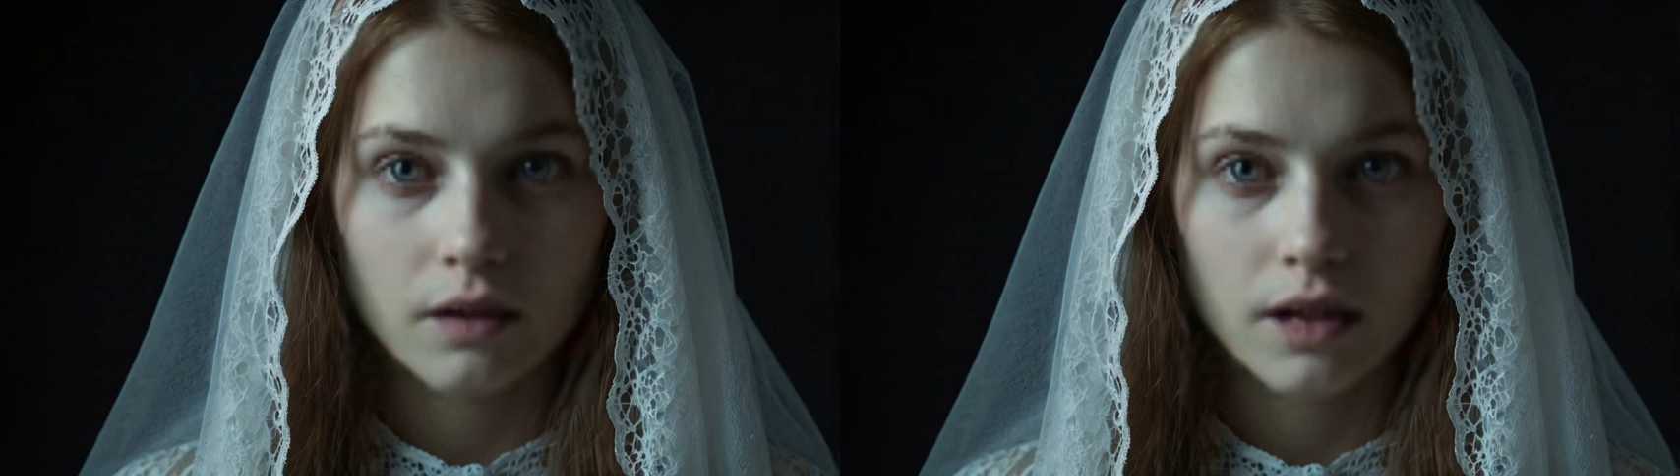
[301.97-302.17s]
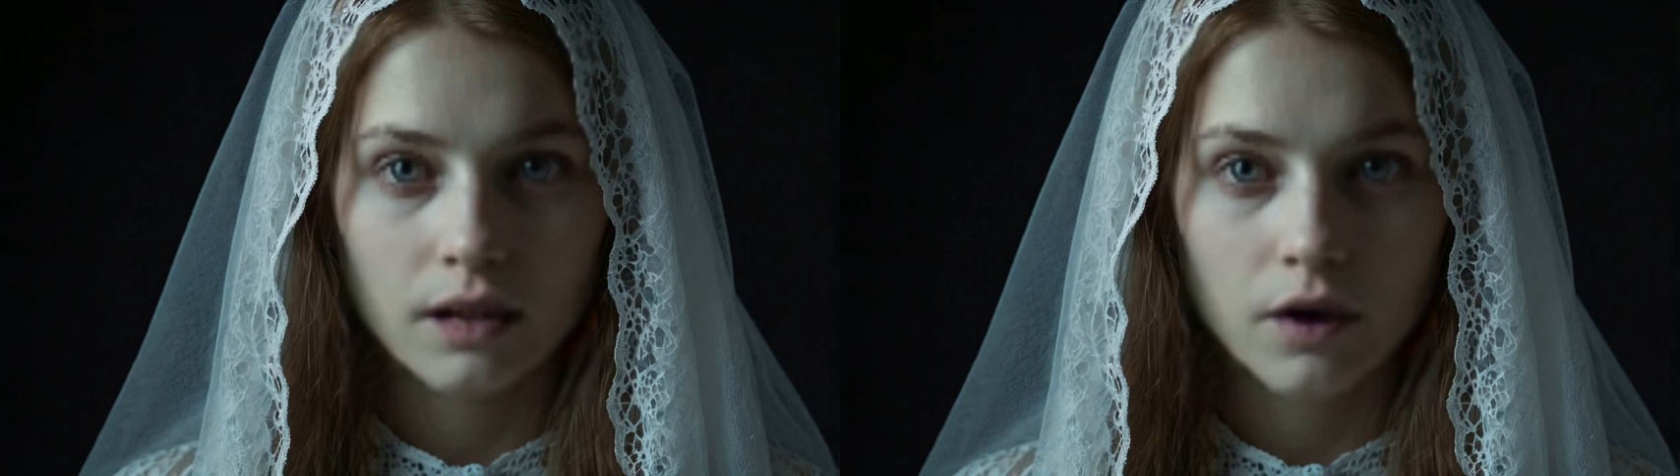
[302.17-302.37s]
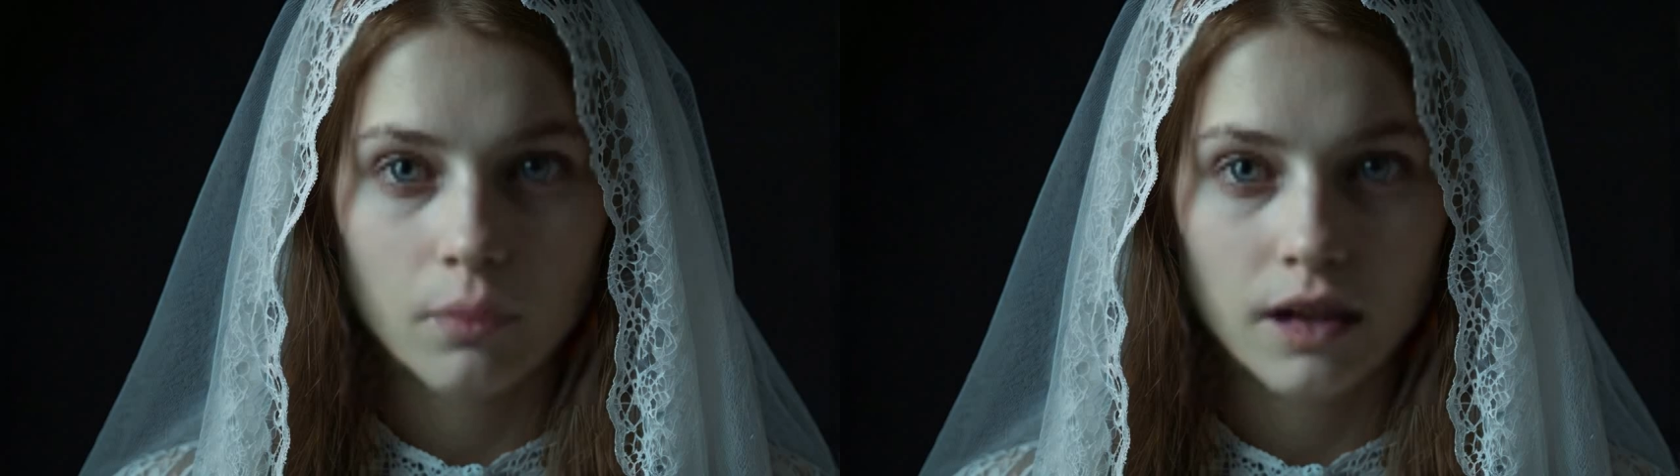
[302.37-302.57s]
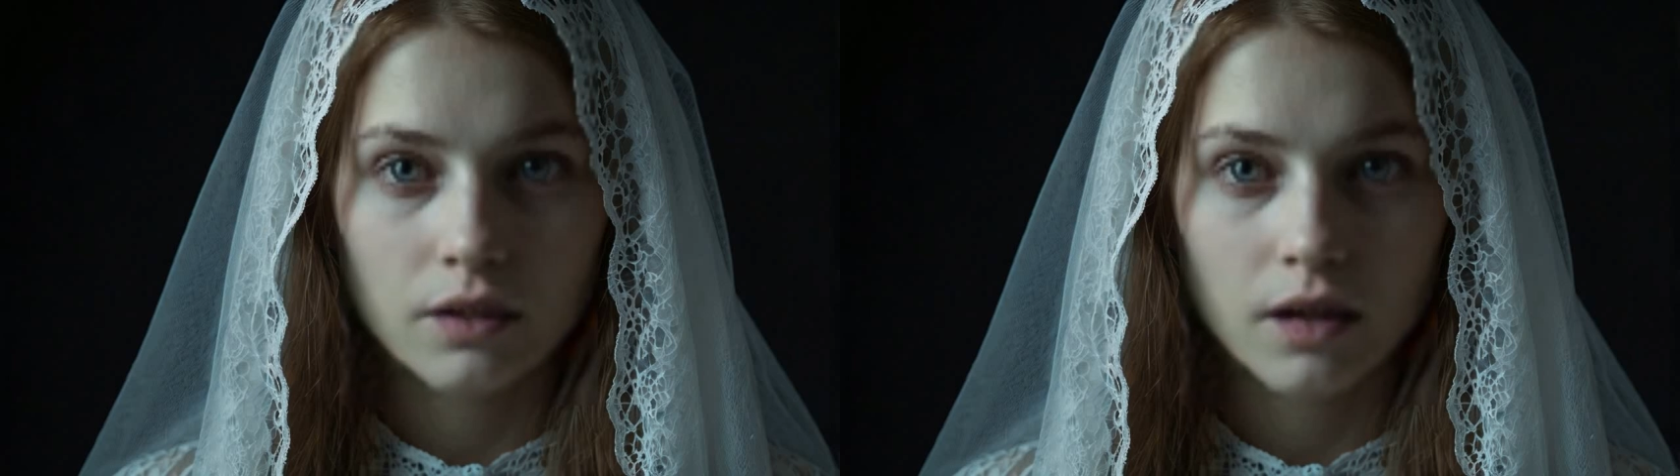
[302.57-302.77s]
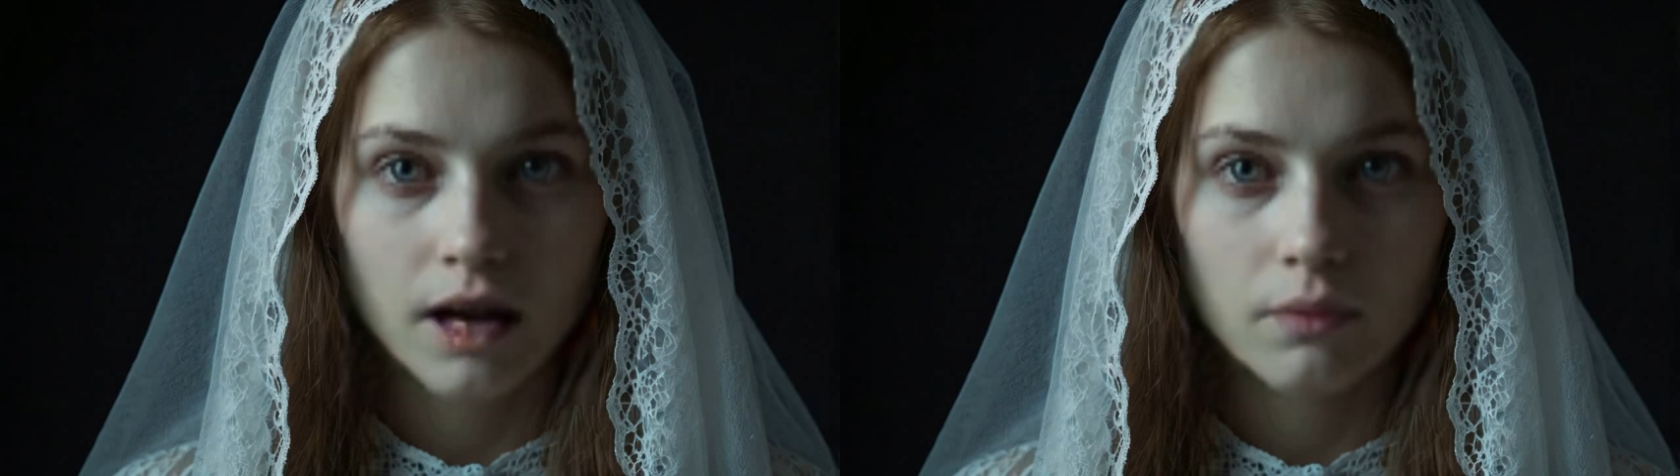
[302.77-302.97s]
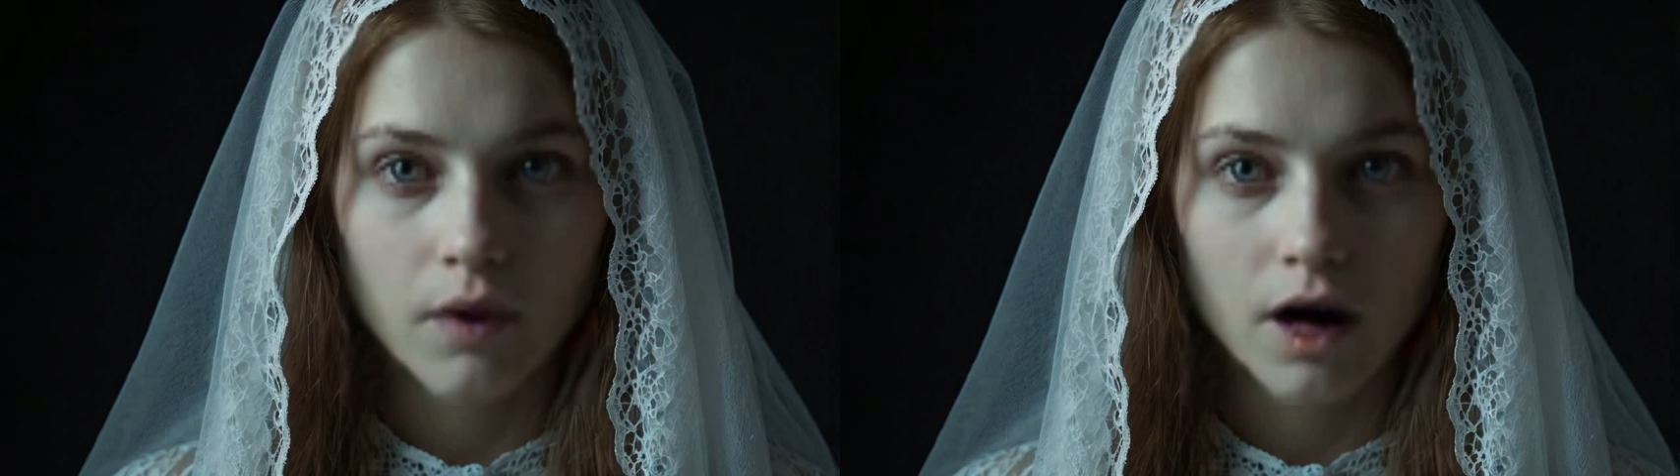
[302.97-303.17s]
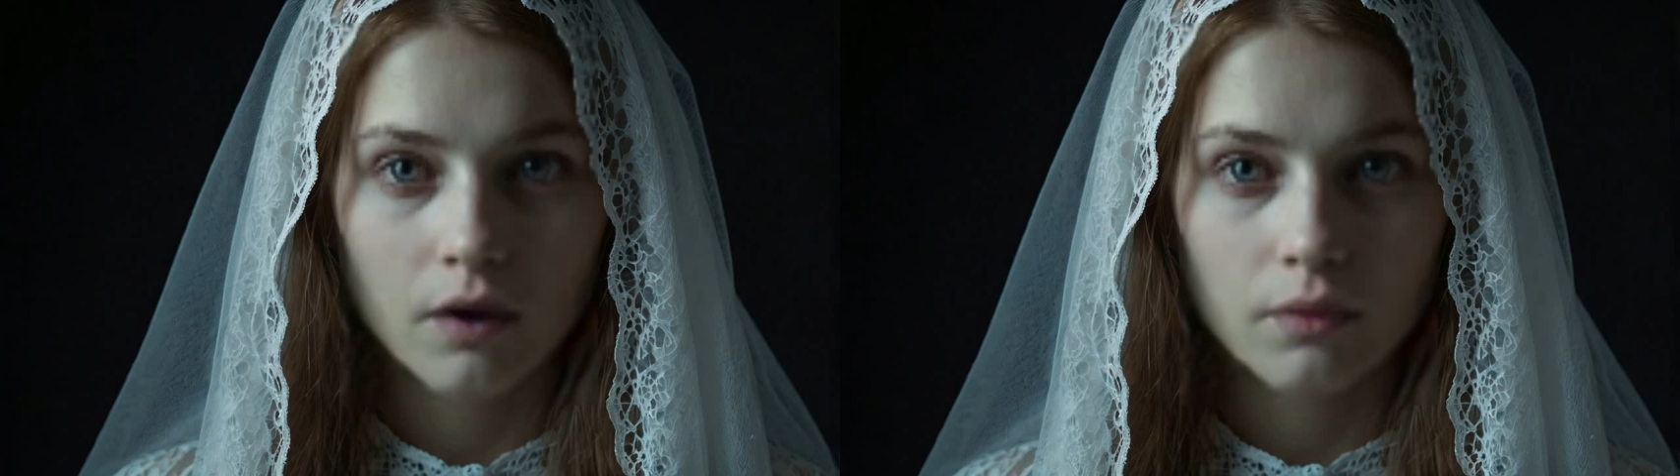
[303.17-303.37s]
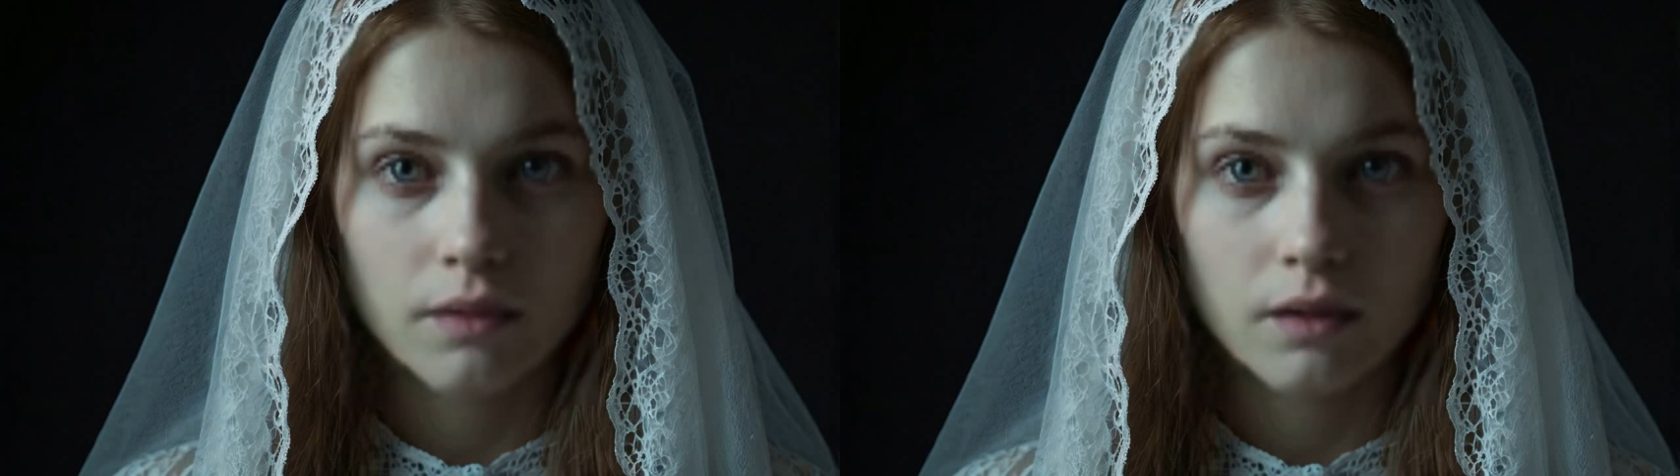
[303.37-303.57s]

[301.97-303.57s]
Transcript: inhuman and raw,